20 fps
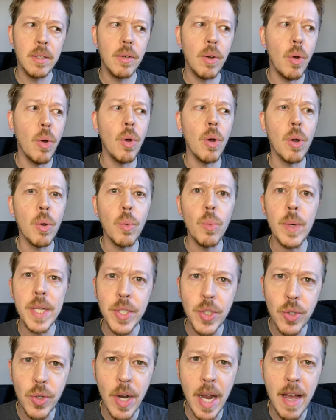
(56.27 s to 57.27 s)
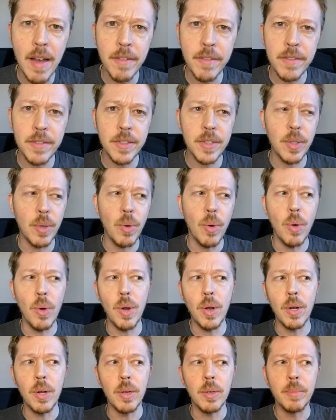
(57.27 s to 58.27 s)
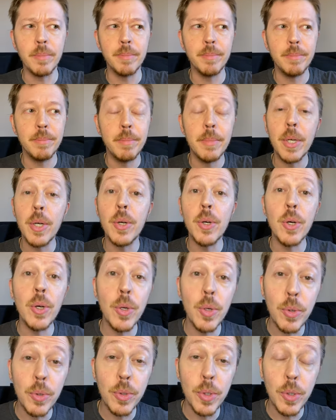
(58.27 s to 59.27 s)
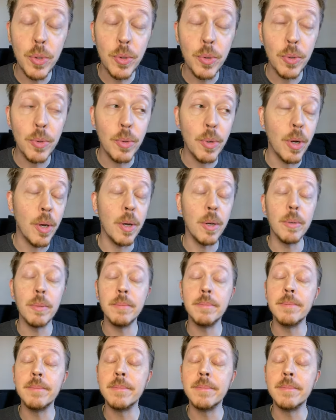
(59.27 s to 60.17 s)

or witchcraft or hoodoo or